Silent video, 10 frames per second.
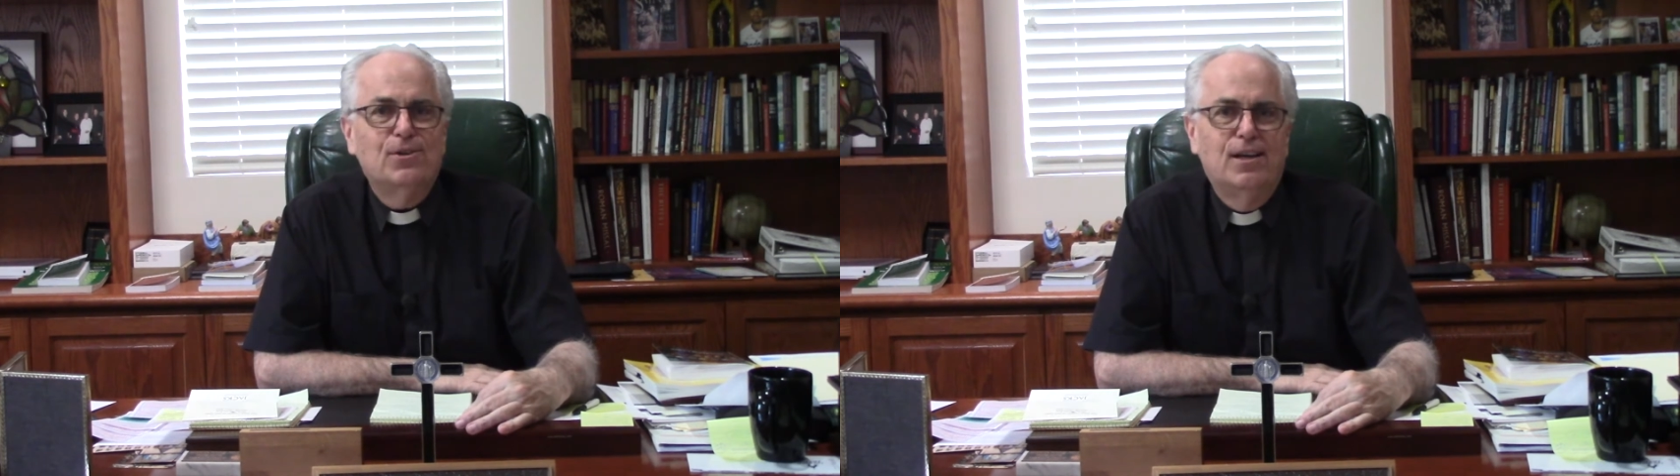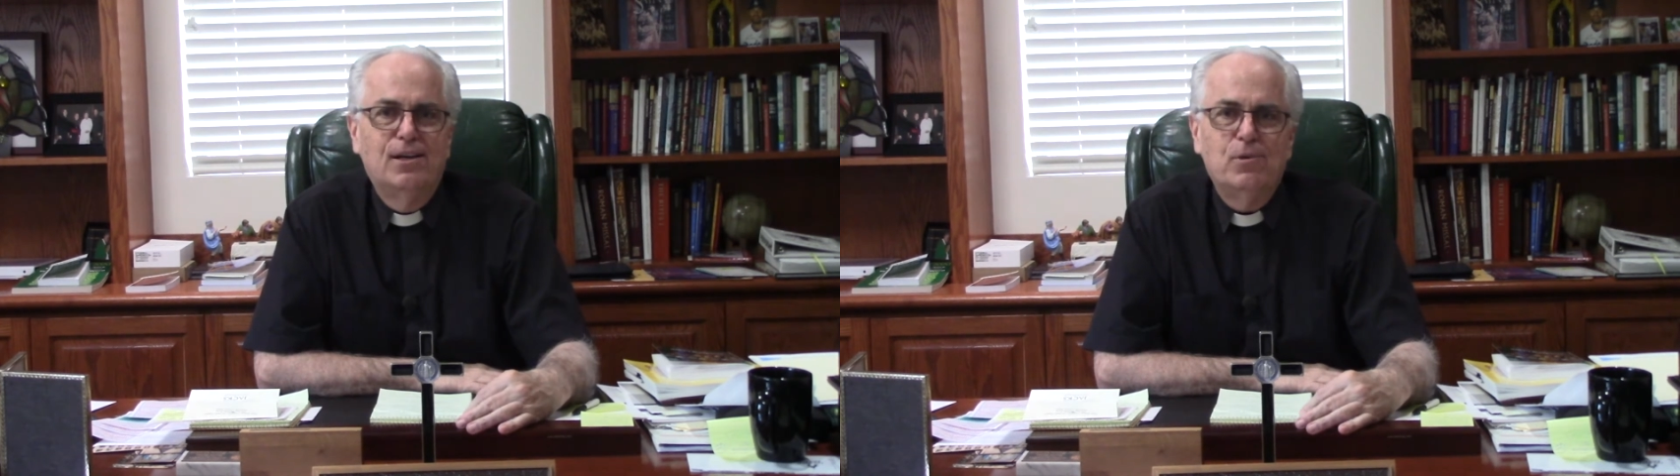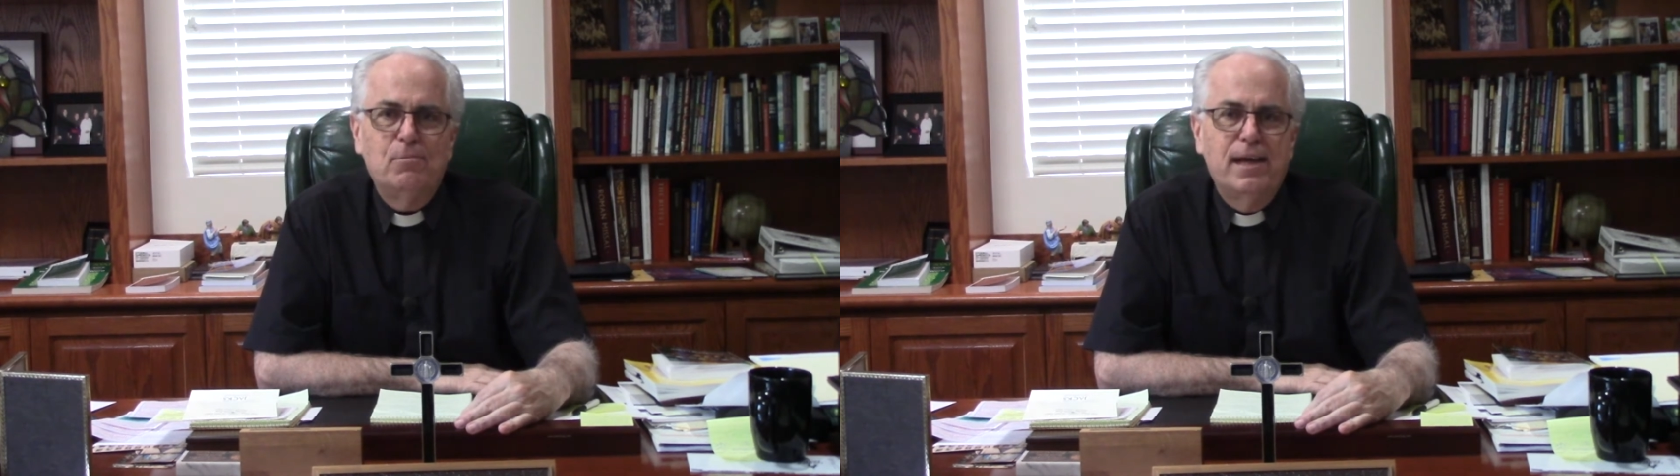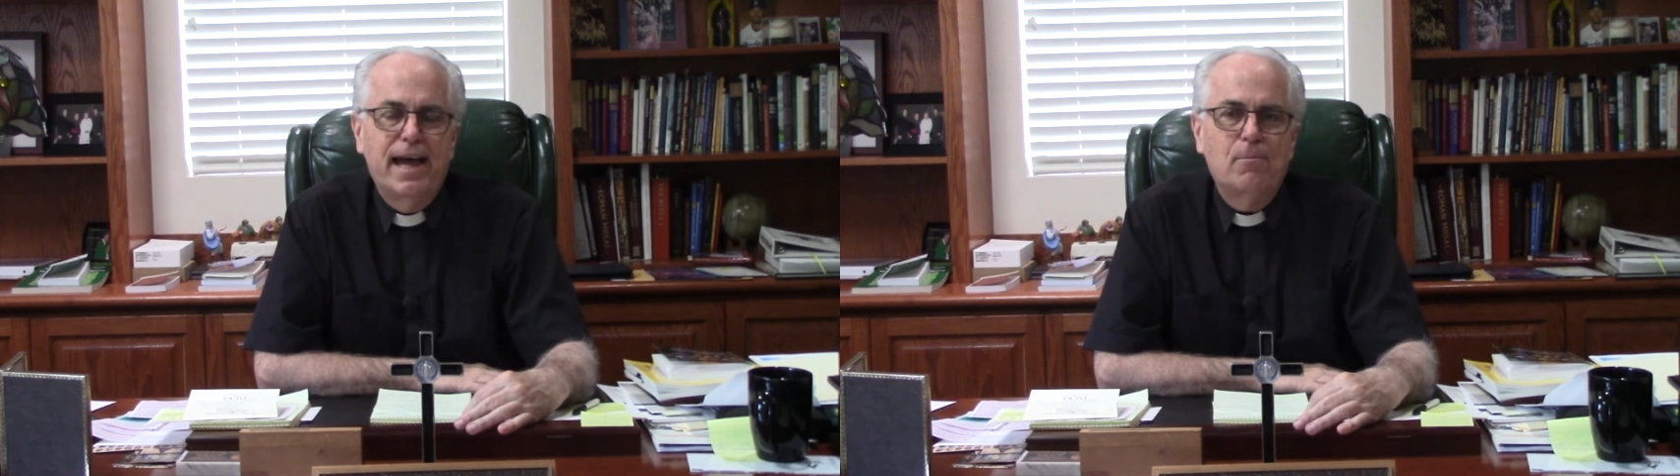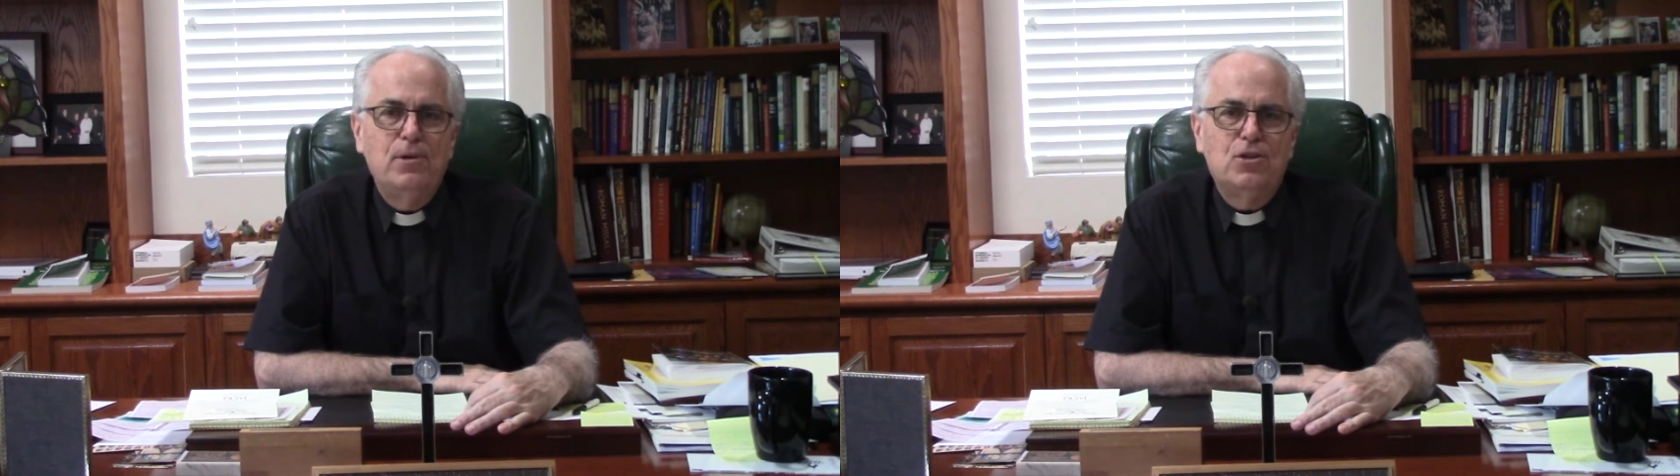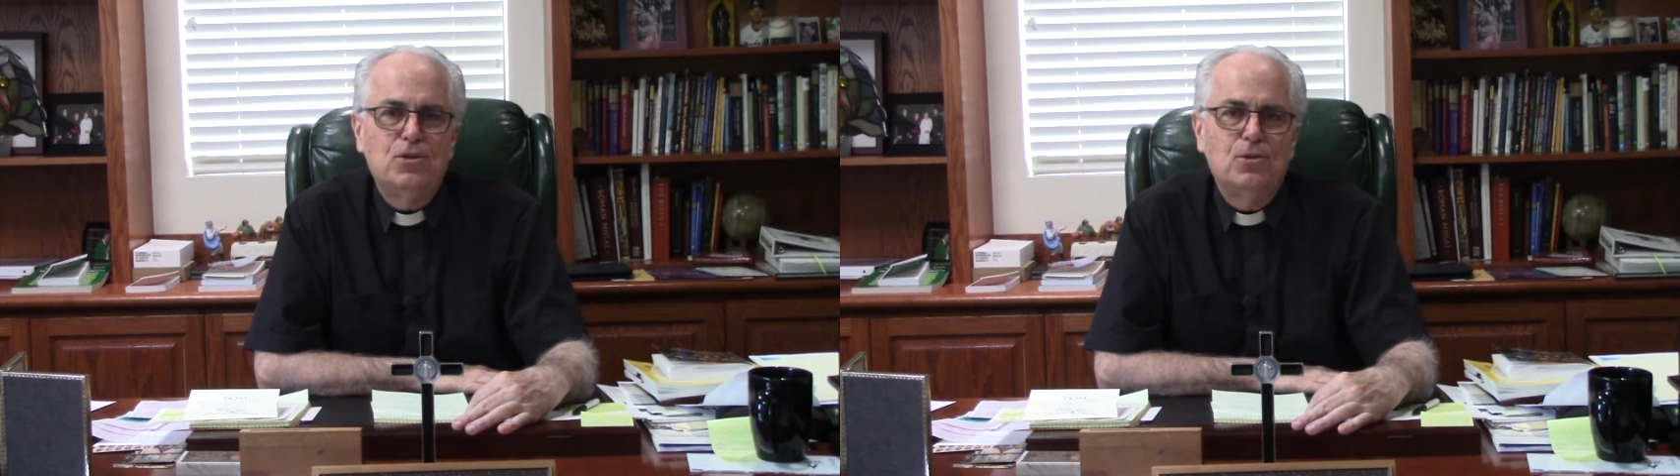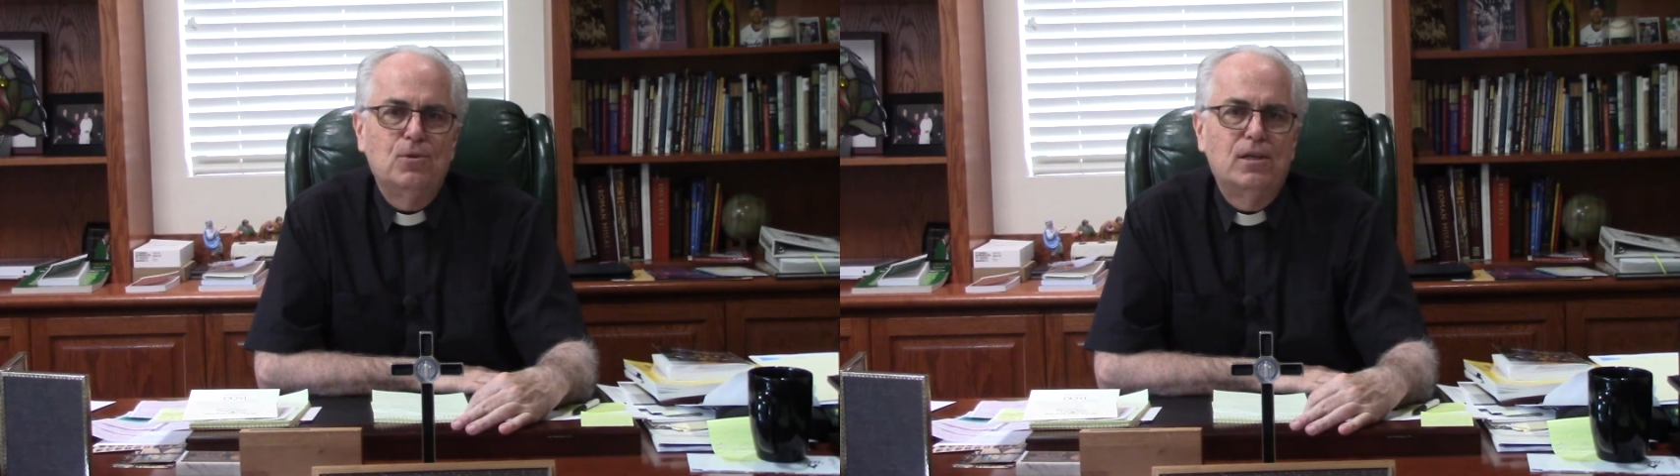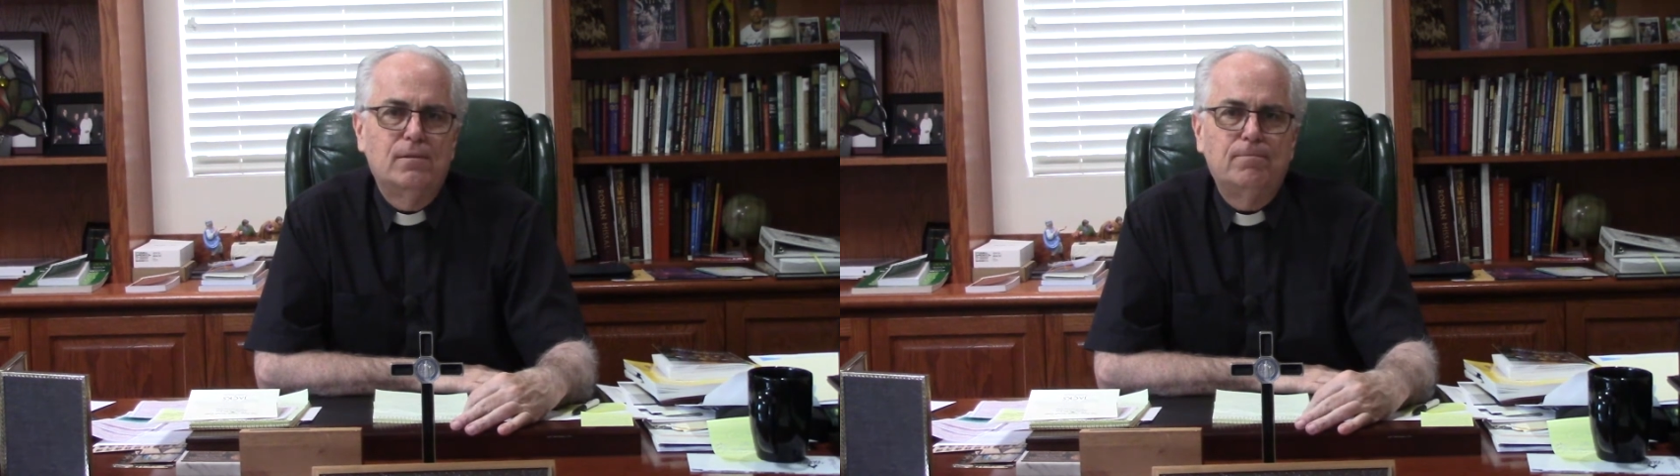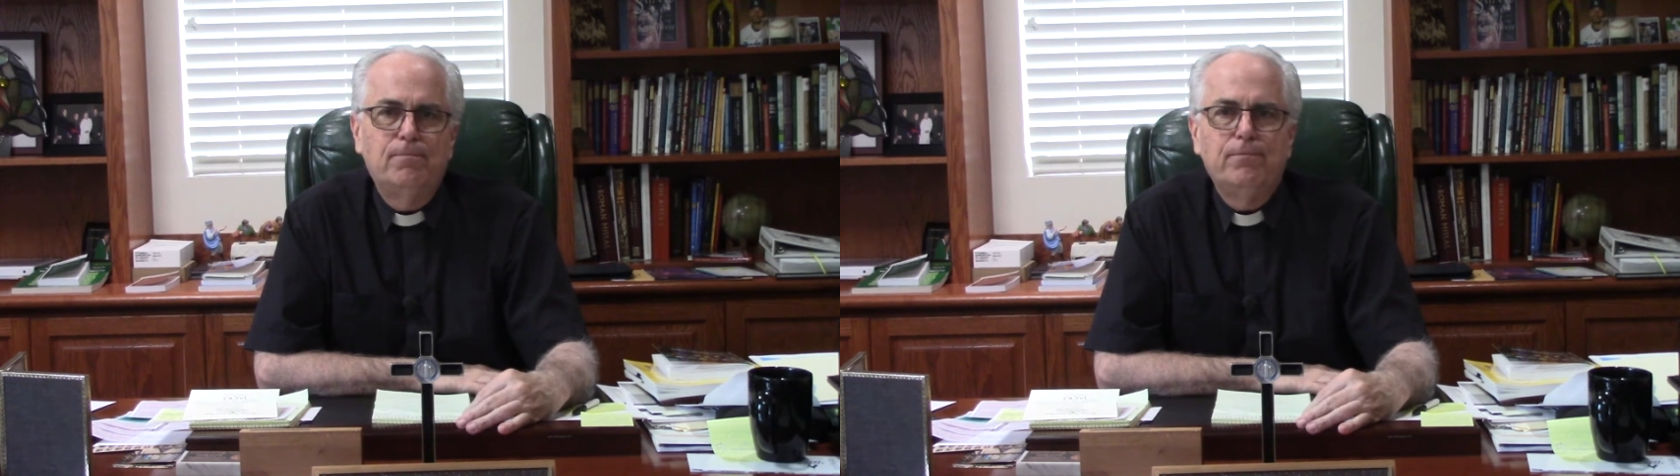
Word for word: Um, we'd be happy to